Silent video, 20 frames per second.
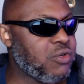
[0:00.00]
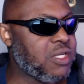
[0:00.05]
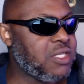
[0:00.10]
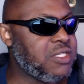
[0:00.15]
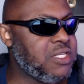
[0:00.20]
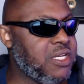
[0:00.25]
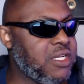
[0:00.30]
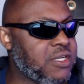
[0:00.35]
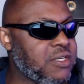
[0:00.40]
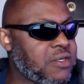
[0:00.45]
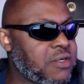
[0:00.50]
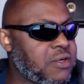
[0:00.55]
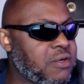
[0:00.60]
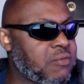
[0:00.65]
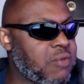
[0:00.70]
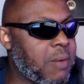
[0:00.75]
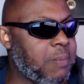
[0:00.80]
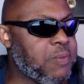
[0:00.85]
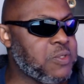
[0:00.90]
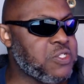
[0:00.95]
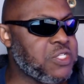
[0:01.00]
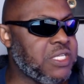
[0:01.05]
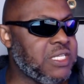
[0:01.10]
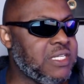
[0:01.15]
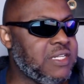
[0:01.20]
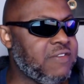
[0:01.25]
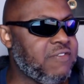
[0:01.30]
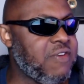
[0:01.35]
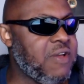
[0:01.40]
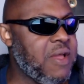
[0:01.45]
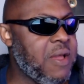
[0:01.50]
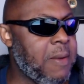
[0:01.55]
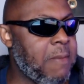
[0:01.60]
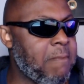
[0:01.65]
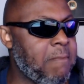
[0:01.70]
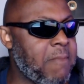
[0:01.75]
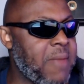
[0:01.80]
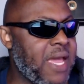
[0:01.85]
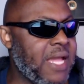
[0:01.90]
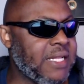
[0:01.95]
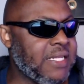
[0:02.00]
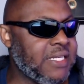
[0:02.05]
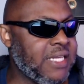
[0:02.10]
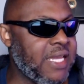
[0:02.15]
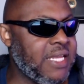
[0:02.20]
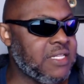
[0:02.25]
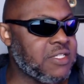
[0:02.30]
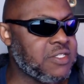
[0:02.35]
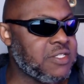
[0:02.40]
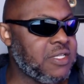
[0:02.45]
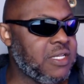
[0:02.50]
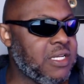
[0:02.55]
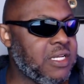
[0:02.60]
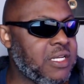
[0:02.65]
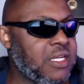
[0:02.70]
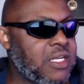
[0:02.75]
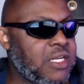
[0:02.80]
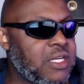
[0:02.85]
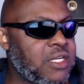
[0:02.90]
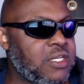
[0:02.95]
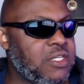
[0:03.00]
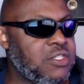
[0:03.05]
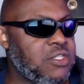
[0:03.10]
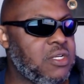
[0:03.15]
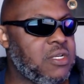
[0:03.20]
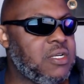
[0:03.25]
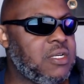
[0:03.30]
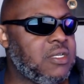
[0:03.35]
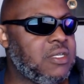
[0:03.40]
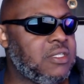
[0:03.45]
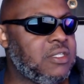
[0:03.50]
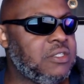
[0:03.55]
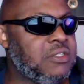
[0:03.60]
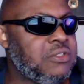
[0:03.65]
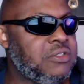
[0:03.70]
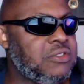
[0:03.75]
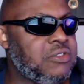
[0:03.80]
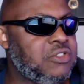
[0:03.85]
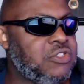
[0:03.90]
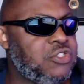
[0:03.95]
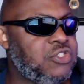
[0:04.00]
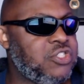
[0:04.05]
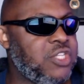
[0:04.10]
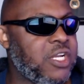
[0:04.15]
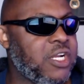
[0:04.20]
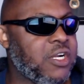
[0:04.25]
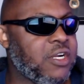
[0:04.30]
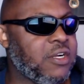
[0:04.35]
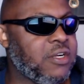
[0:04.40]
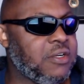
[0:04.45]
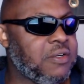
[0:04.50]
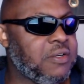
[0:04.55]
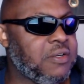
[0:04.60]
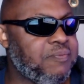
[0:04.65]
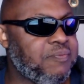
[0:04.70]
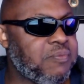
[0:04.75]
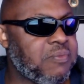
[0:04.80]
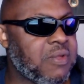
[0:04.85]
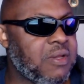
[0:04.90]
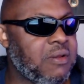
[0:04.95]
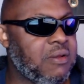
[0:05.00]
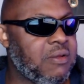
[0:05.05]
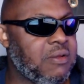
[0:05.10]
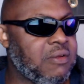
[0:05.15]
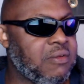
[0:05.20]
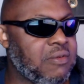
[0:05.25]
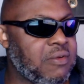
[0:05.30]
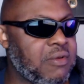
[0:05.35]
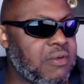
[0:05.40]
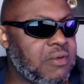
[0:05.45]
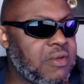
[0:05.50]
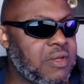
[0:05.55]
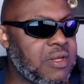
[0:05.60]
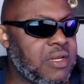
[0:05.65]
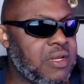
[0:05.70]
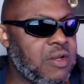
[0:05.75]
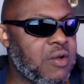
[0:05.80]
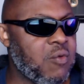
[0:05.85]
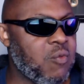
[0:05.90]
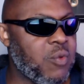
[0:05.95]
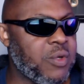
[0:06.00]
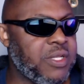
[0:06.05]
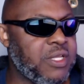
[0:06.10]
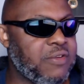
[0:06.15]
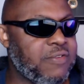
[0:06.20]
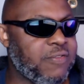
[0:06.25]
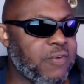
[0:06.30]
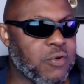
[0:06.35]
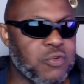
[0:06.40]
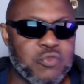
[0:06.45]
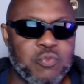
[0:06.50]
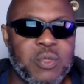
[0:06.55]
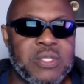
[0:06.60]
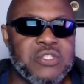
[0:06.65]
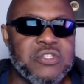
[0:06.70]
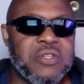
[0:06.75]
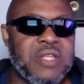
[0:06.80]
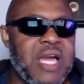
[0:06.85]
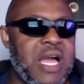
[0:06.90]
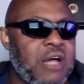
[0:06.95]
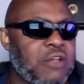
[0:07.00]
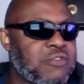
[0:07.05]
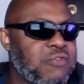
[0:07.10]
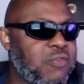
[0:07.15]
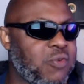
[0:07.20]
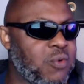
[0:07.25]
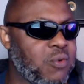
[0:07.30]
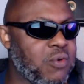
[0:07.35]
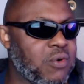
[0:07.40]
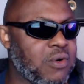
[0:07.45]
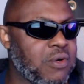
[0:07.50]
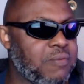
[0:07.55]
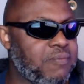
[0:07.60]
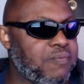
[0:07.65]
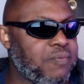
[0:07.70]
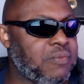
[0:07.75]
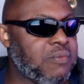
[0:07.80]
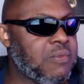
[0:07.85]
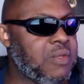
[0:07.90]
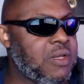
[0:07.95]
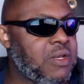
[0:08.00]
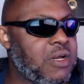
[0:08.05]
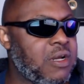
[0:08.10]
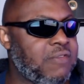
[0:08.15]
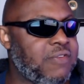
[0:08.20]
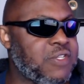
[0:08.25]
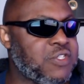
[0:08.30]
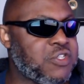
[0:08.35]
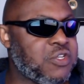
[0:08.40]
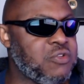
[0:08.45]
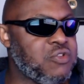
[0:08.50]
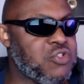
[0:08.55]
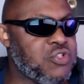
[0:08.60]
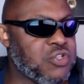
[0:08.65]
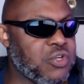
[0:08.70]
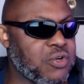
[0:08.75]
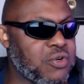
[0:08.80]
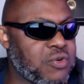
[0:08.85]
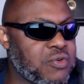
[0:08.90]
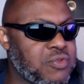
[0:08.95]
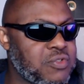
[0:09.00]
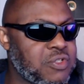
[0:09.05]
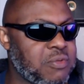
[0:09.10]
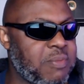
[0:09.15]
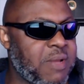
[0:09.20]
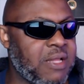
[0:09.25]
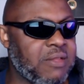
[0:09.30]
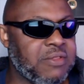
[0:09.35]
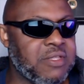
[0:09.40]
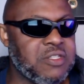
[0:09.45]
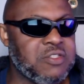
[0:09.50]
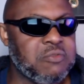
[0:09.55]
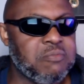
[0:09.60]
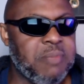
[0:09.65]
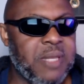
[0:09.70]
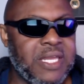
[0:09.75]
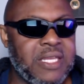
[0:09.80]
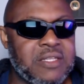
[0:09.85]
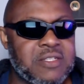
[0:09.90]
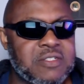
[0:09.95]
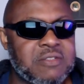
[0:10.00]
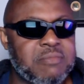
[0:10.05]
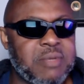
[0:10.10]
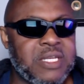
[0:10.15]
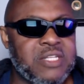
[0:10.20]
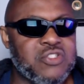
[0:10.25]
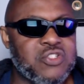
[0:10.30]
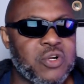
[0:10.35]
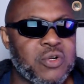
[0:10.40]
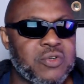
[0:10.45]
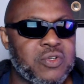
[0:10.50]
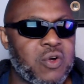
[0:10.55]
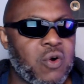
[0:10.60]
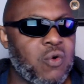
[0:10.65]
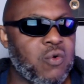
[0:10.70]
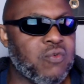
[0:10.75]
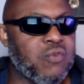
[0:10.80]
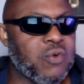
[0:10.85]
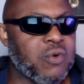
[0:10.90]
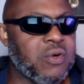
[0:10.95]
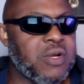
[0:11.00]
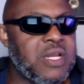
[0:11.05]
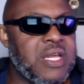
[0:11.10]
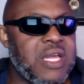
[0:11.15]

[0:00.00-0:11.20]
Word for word: can hear Representative Matt Gaetz share when he first went to the House floor of his concerns about this base being turned over